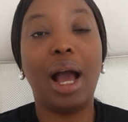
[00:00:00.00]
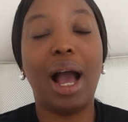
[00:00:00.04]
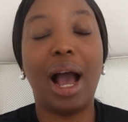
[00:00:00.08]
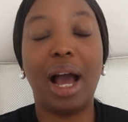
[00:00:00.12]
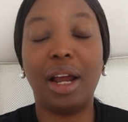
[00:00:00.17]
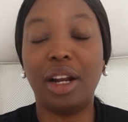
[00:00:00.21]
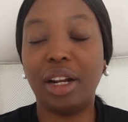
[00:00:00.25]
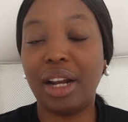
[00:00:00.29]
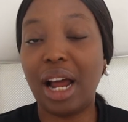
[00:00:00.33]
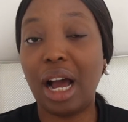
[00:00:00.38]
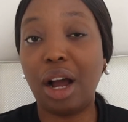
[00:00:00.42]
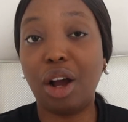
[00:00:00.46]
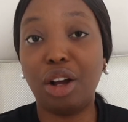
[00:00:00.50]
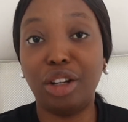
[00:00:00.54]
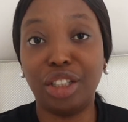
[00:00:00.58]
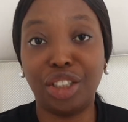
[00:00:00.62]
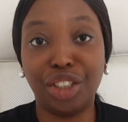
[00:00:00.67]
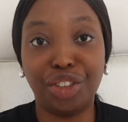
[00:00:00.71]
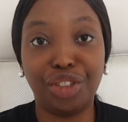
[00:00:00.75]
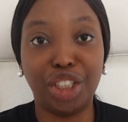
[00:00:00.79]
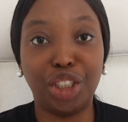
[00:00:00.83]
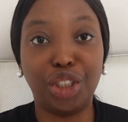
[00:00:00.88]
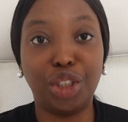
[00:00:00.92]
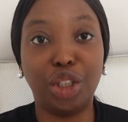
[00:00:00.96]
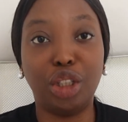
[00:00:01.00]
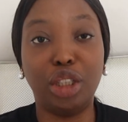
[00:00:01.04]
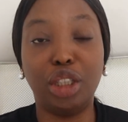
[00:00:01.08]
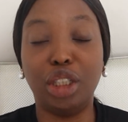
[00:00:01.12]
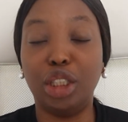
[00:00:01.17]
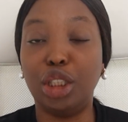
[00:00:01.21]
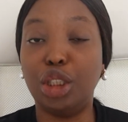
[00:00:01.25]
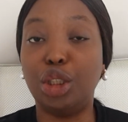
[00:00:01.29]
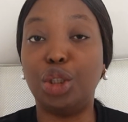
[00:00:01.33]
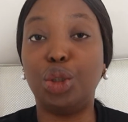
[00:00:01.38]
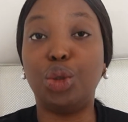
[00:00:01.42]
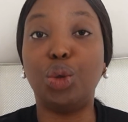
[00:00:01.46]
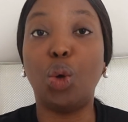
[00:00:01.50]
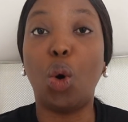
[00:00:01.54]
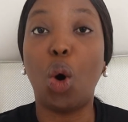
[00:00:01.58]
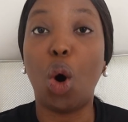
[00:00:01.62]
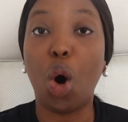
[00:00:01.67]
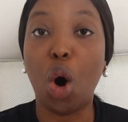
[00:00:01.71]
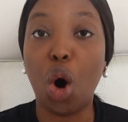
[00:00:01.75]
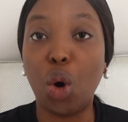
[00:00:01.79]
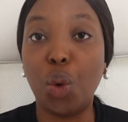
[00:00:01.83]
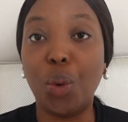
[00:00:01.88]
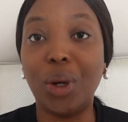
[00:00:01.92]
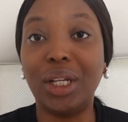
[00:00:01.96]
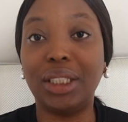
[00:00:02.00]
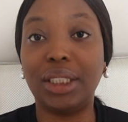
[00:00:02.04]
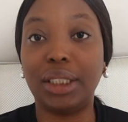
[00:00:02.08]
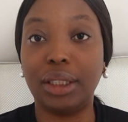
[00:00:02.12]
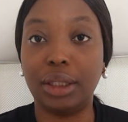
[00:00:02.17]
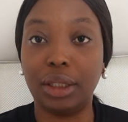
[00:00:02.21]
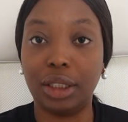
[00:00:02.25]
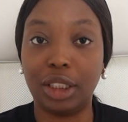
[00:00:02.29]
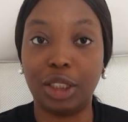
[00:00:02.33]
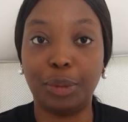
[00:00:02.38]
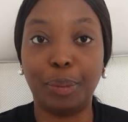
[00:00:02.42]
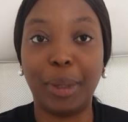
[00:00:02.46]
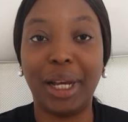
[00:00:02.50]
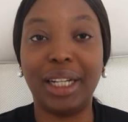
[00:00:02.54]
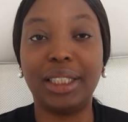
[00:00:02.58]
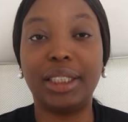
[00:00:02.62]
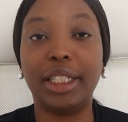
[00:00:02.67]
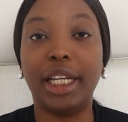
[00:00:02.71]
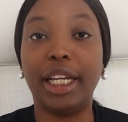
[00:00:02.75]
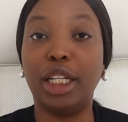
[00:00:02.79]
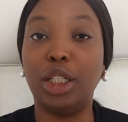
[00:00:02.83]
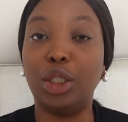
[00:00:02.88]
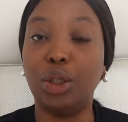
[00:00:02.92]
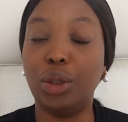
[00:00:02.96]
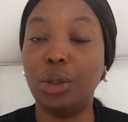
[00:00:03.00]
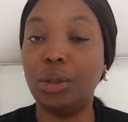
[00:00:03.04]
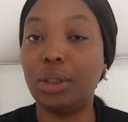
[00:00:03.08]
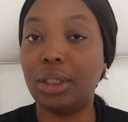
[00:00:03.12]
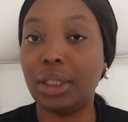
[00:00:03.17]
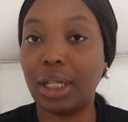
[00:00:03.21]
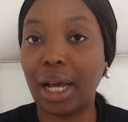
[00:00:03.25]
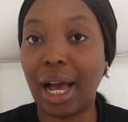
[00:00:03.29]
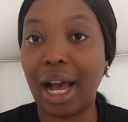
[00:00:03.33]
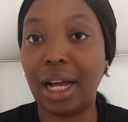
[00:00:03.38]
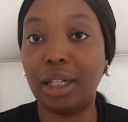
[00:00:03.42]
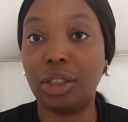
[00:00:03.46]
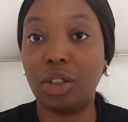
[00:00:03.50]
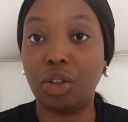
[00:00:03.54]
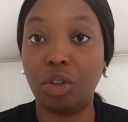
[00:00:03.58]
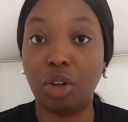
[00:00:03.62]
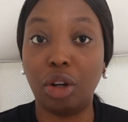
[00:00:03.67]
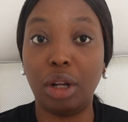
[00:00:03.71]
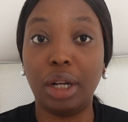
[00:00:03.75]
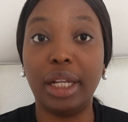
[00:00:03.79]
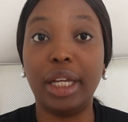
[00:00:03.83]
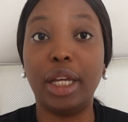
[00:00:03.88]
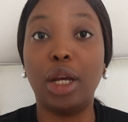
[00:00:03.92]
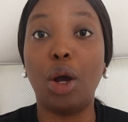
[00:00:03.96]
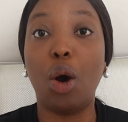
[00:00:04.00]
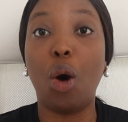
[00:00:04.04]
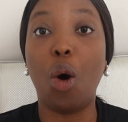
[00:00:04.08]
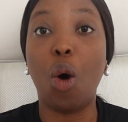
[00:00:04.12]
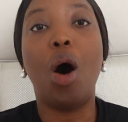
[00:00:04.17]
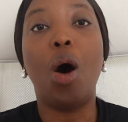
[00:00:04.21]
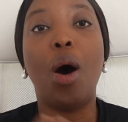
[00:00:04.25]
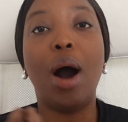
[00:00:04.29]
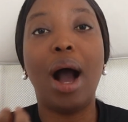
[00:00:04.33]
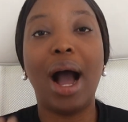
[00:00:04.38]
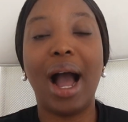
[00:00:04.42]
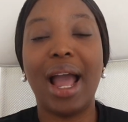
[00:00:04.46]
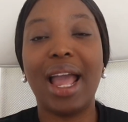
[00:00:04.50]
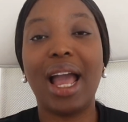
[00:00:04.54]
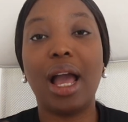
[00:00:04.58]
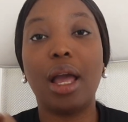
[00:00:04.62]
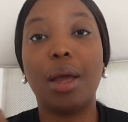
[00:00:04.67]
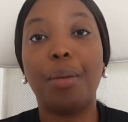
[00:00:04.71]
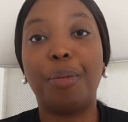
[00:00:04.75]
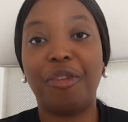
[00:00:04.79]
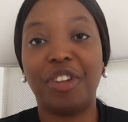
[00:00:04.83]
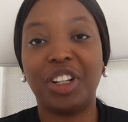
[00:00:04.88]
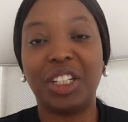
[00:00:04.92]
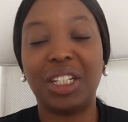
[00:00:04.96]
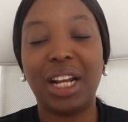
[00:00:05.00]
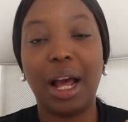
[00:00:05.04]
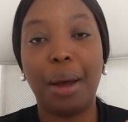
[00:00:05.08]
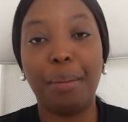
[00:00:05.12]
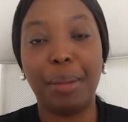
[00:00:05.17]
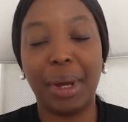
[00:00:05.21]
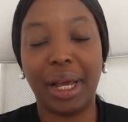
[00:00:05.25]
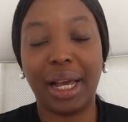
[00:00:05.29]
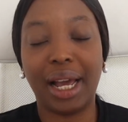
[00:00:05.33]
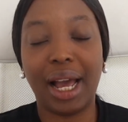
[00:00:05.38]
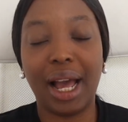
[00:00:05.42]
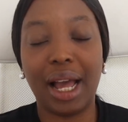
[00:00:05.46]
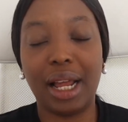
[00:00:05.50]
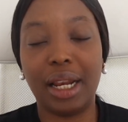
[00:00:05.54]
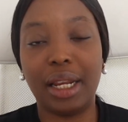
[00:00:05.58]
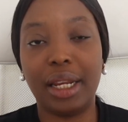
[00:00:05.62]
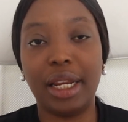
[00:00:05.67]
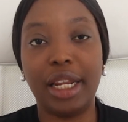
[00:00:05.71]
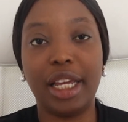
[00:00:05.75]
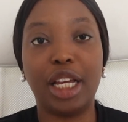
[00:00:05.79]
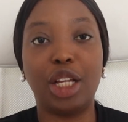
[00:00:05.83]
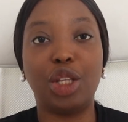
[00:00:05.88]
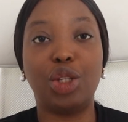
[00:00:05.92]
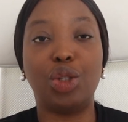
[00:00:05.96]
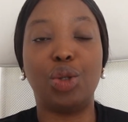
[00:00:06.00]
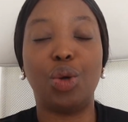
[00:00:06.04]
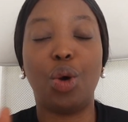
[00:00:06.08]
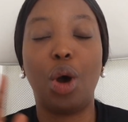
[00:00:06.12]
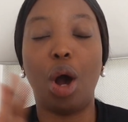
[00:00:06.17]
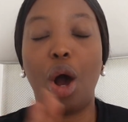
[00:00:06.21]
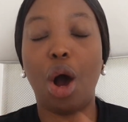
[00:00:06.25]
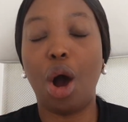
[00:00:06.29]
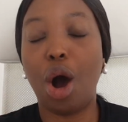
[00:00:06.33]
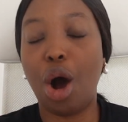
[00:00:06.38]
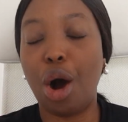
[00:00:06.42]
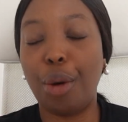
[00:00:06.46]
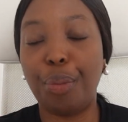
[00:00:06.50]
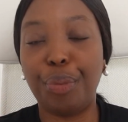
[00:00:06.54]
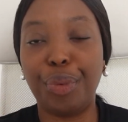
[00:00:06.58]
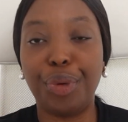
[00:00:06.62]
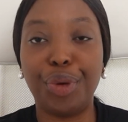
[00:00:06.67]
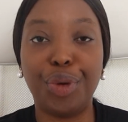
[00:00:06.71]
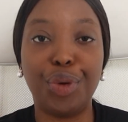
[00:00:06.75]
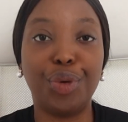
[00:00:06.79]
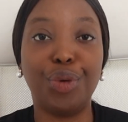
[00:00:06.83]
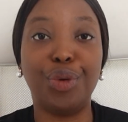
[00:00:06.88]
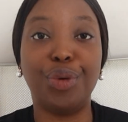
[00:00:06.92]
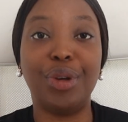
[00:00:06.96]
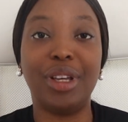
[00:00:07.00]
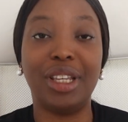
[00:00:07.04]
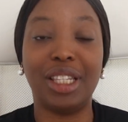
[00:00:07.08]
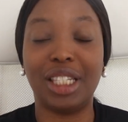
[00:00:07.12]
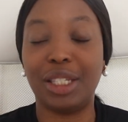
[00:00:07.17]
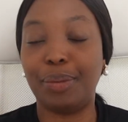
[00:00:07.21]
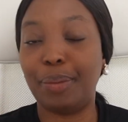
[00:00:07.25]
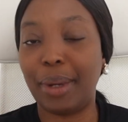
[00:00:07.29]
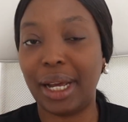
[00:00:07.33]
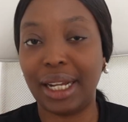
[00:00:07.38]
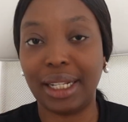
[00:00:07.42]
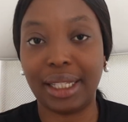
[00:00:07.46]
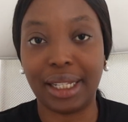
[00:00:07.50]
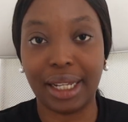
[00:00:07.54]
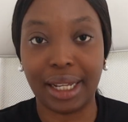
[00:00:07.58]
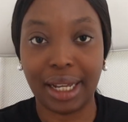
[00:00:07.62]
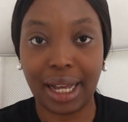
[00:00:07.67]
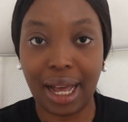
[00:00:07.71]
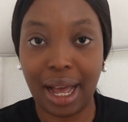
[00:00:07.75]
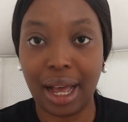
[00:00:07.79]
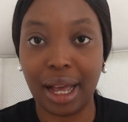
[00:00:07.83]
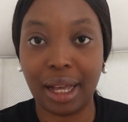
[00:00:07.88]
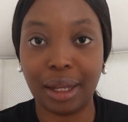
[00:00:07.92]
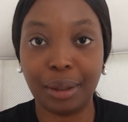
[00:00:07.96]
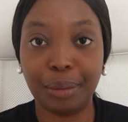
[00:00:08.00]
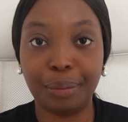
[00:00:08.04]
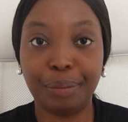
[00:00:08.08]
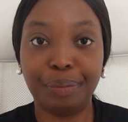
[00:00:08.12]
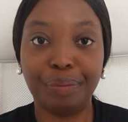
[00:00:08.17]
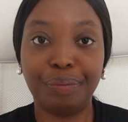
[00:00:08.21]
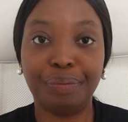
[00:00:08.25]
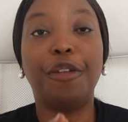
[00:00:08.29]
Another consideration is to always inspect a used car thoroughly or hire a professional mechanic to help you inspect the car.